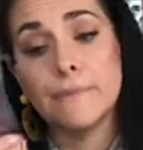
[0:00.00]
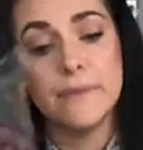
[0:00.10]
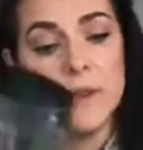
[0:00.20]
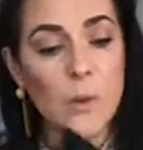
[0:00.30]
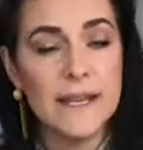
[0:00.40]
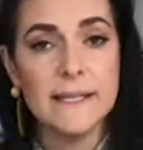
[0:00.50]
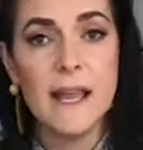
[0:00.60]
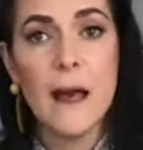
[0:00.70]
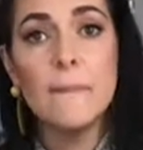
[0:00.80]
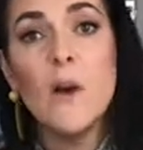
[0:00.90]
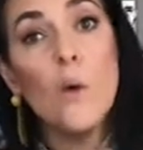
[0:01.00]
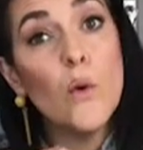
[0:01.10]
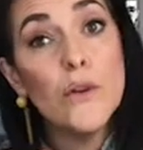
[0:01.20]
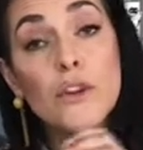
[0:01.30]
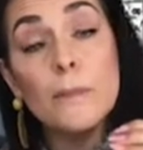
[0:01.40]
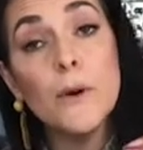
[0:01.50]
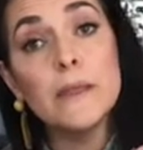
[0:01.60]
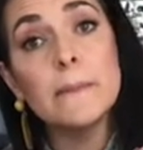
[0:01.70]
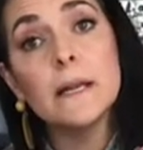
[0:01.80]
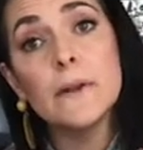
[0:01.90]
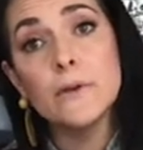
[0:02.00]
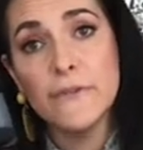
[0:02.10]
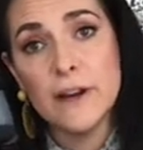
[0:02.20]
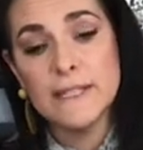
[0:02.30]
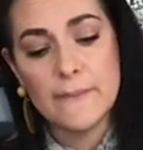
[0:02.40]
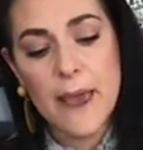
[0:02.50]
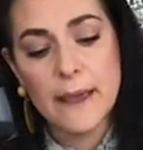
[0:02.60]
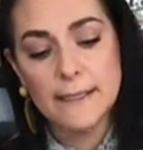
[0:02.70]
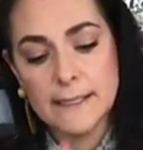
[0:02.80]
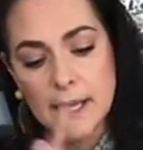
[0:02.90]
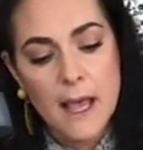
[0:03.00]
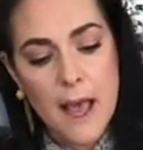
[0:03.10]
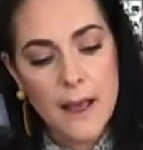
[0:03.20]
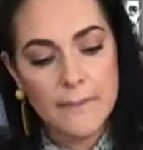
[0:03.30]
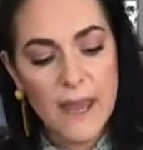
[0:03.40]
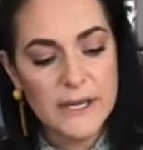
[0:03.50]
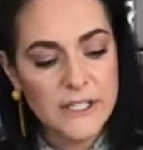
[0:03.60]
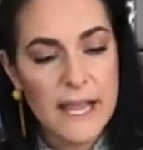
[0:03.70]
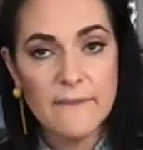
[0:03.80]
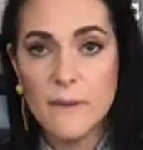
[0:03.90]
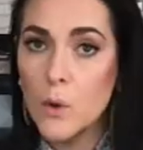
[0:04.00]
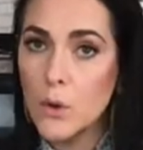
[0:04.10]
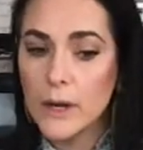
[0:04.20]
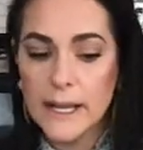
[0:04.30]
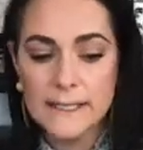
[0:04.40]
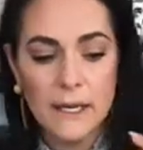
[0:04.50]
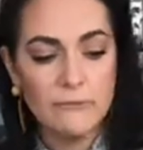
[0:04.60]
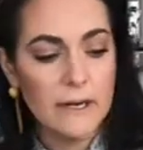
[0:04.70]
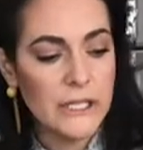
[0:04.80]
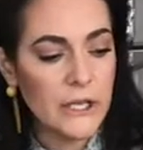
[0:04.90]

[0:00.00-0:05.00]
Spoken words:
the week to come, or you could put them in little freezer bags and just have them organized and ready to